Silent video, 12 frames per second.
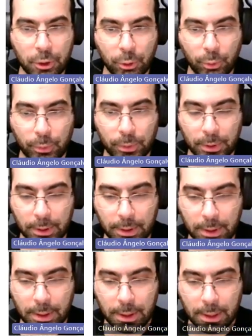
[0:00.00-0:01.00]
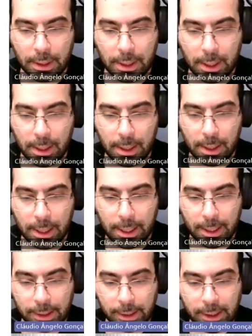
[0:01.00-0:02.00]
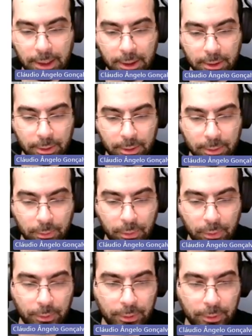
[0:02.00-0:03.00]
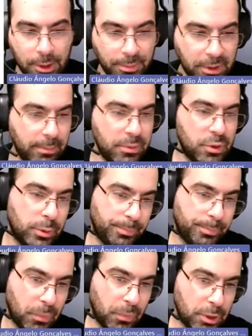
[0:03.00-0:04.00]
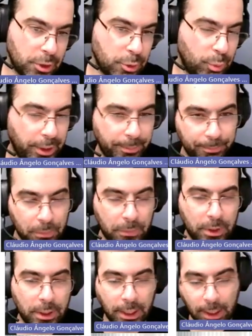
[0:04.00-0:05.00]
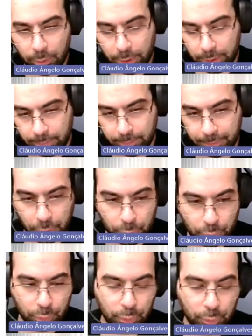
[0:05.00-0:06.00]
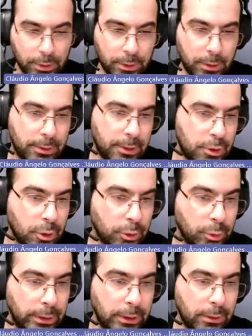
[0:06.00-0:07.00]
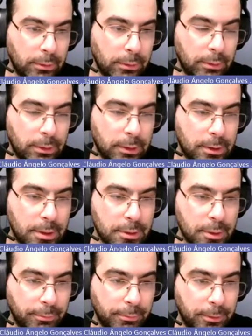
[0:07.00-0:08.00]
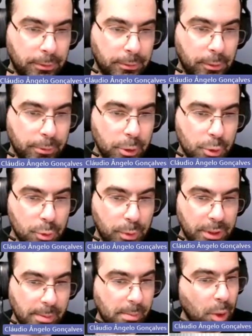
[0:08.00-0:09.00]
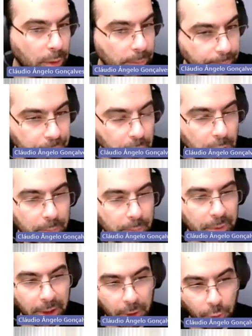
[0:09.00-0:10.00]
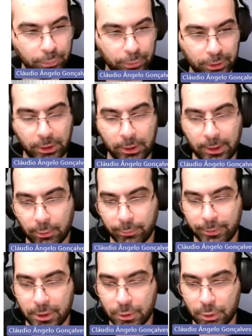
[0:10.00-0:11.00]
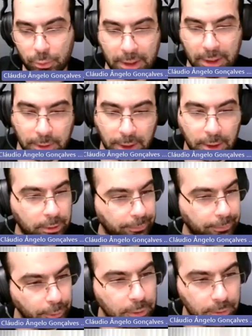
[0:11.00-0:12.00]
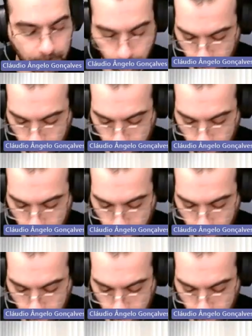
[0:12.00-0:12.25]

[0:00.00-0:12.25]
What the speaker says: So here, sometimes I just want to, in our view, a digital twin is often confused with a model, but hopefully I convince you that they are different.